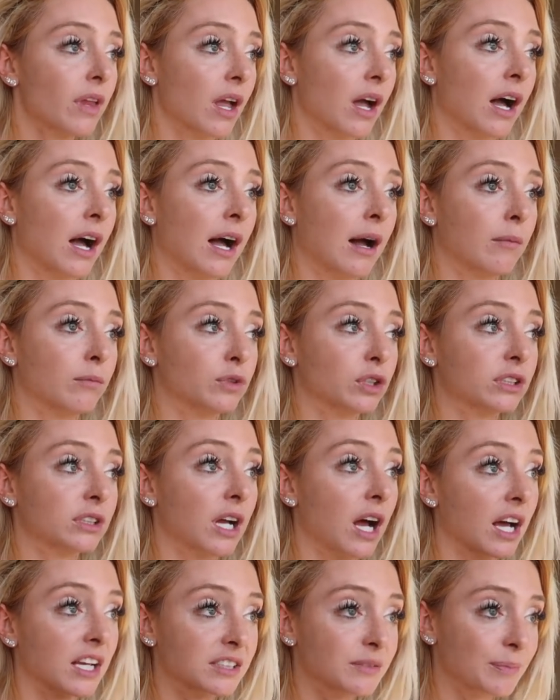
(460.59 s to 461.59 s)
um, just
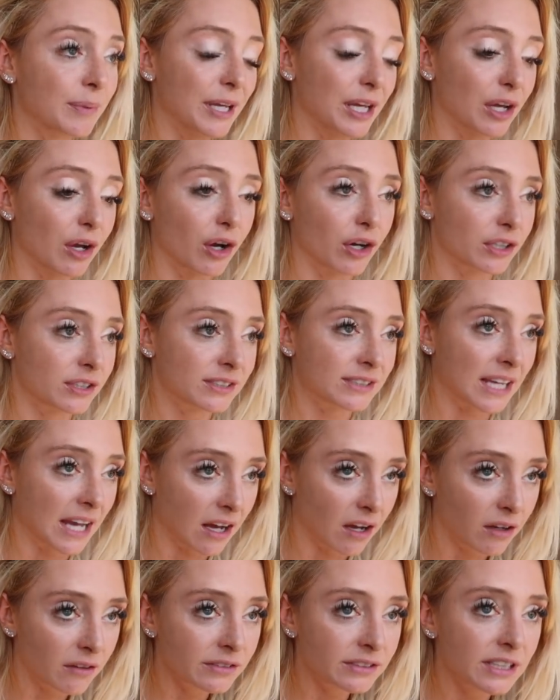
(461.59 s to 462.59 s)
us being
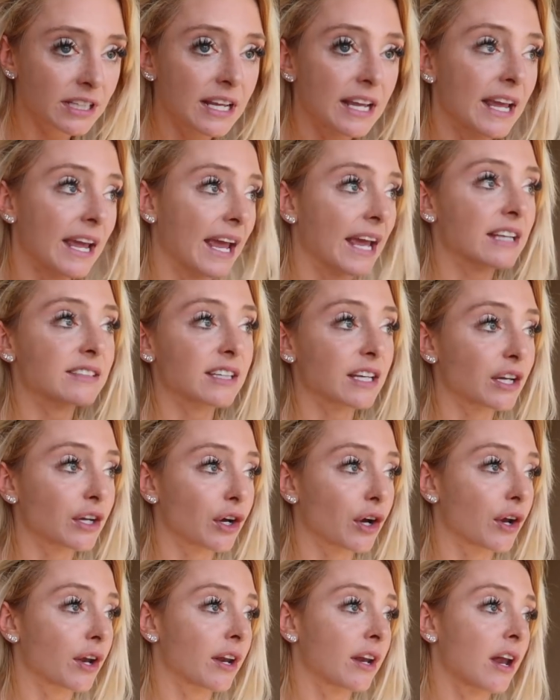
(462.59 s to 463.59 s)
ourselves isn't
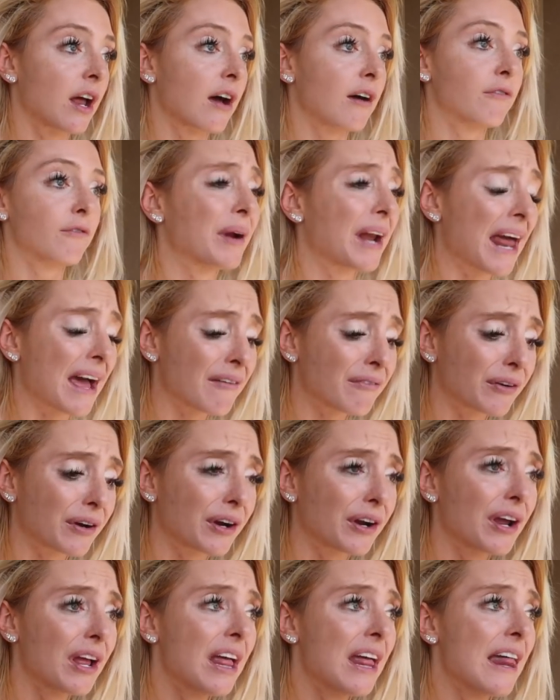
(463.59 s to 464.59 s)
good enough,
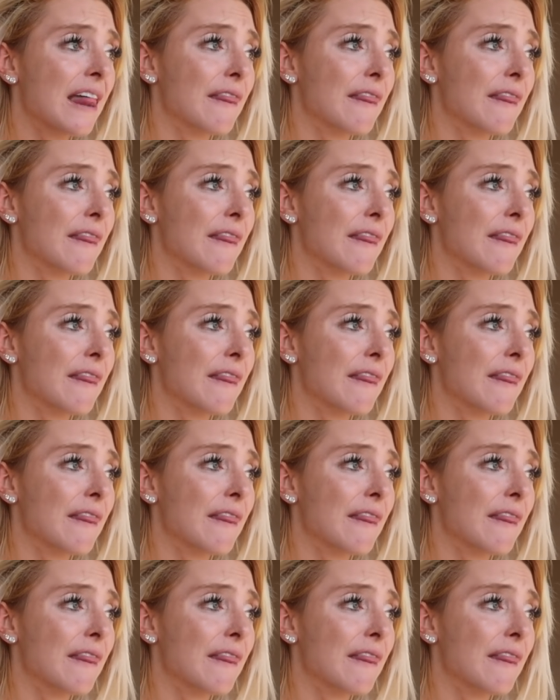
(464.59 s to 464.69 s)
whatever